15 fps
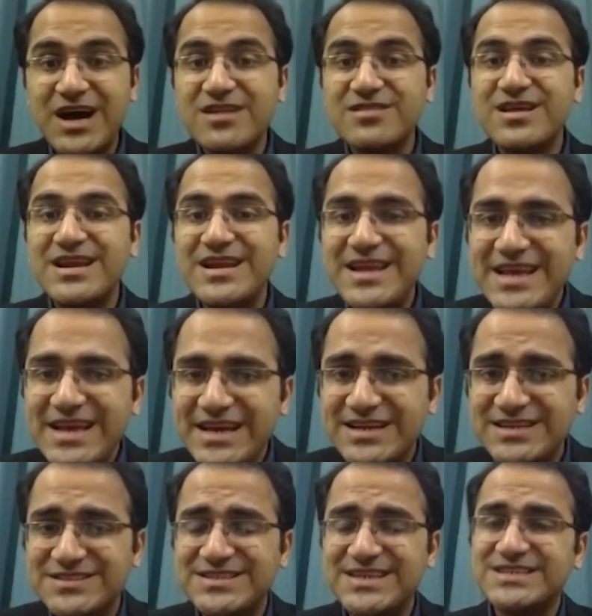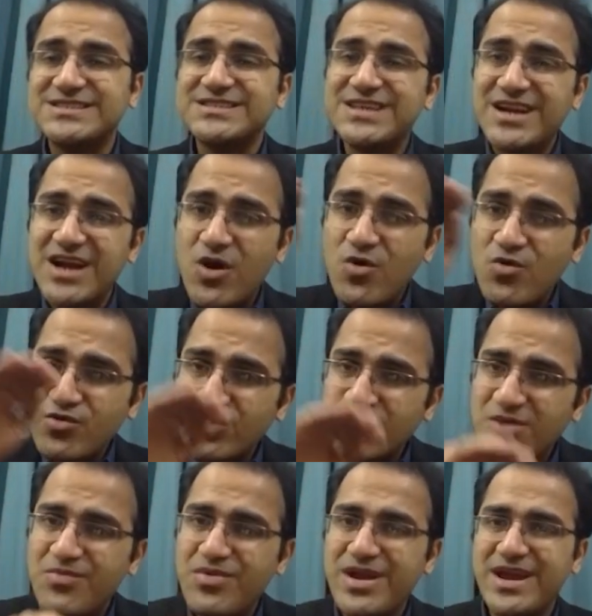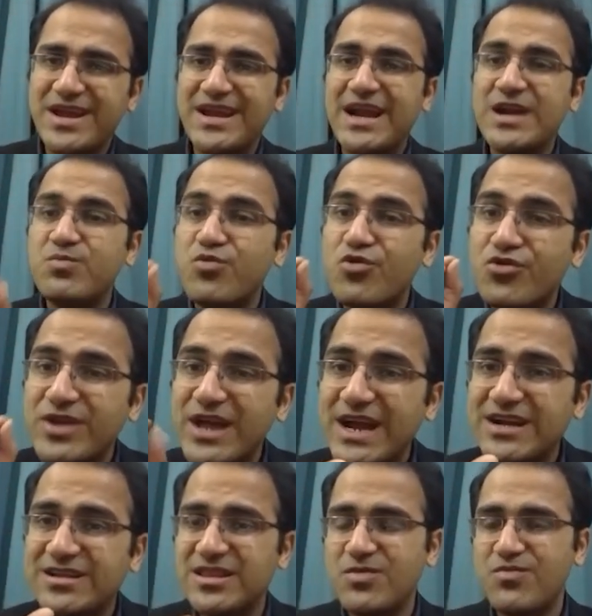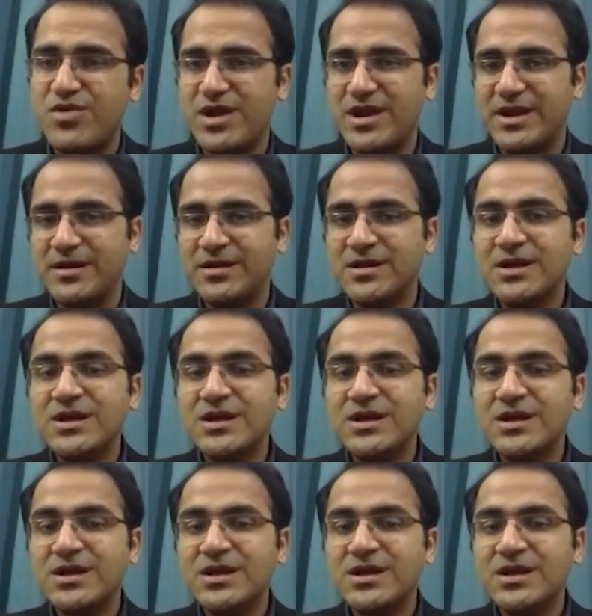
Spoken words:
are the layers that surround the brain and protect the brain.